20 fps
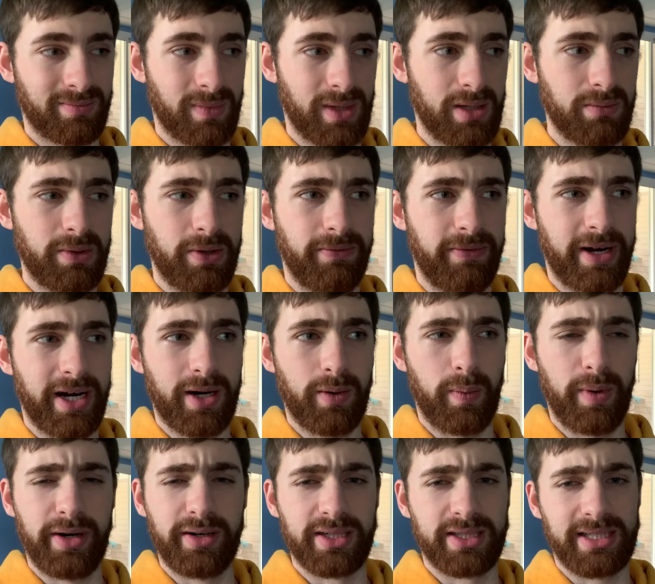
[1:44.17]
it'll be very
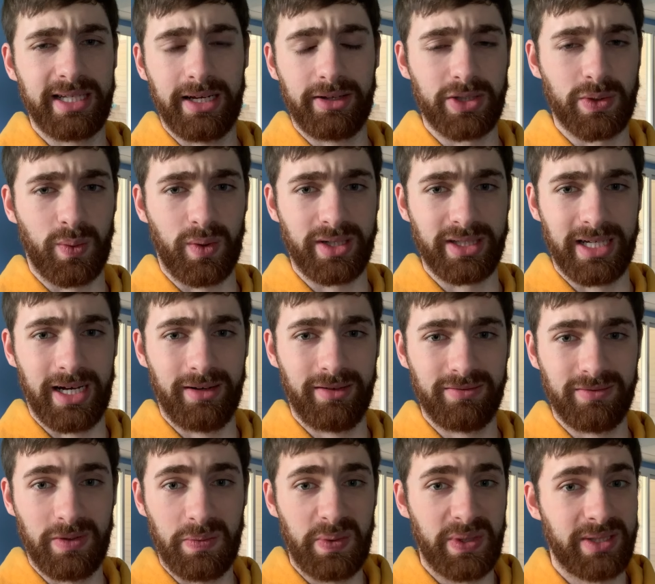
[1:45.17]
weird to see how this works
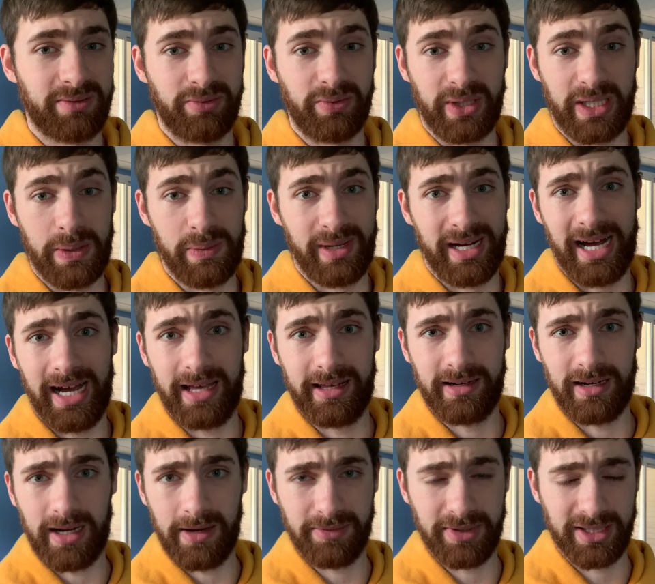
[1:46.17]
out. It'll be something we keep an eye
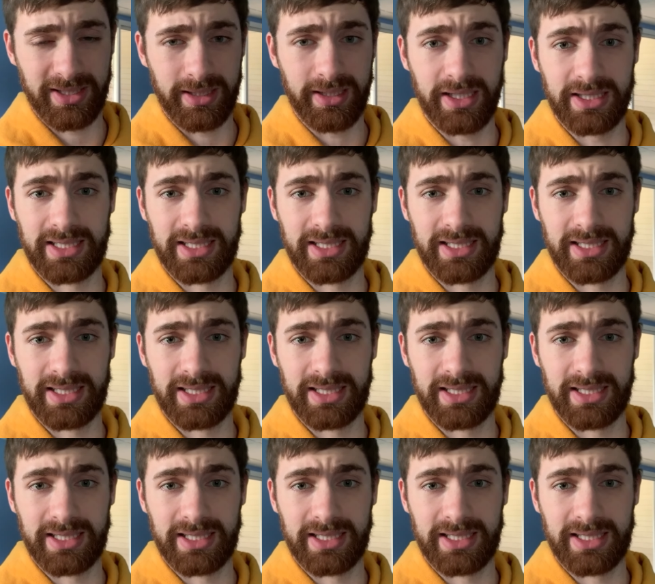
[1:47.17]
on, obviously.